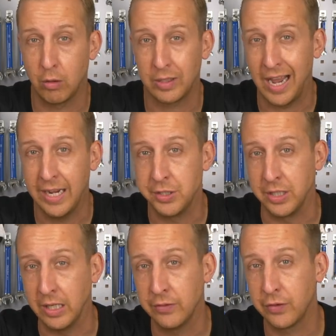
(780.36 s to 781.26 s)
lock
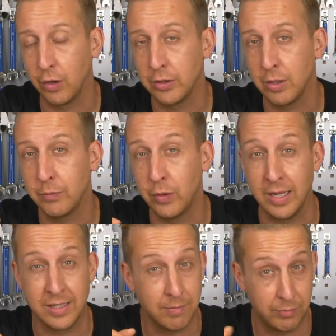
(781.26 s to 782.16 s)
agent inside them
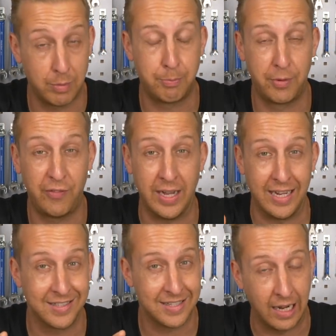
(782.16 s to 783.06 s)
to, to prevent
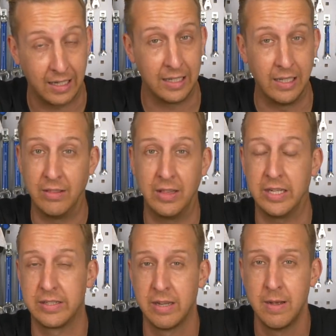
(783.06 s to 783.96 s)
exactly
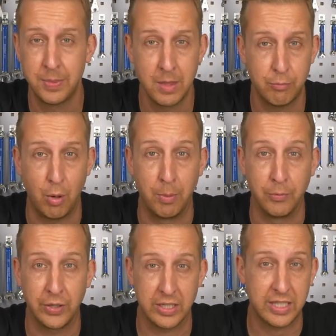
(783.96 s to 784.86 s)
this
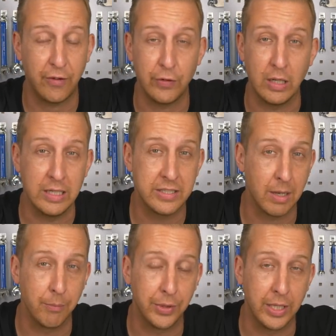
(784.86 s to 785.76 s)
problem. So that's definitely
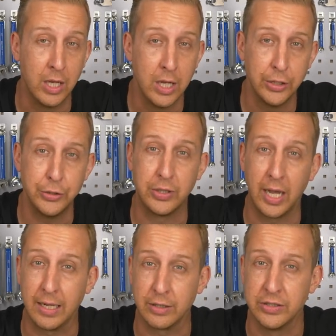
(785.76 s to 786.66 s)
something you
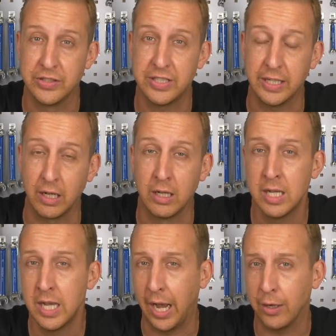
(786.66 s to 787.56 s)
can consider.
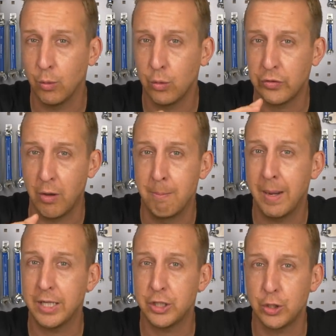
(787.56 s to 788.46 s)
And also
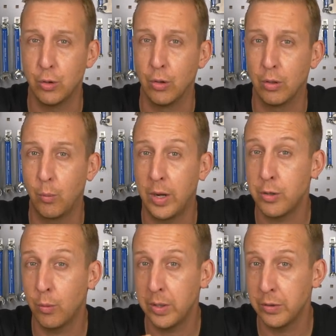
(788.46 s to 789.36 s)
make sure when
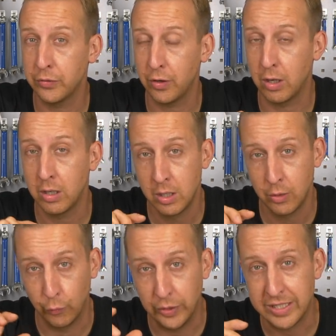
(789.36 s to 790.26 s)
your wheels are
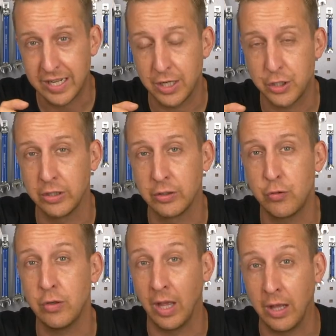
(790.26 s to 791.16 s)
retensioned and
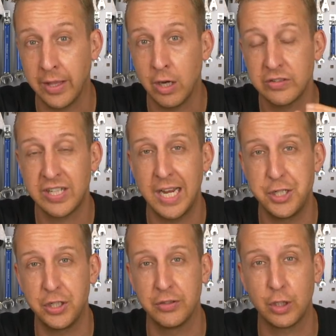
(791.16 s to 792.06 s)
true that they are
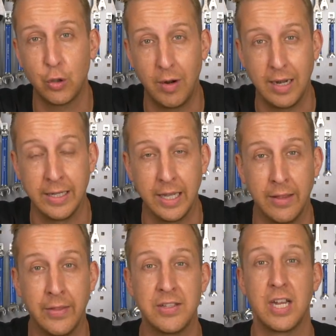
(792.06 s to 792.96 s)
tensioned correctly and they're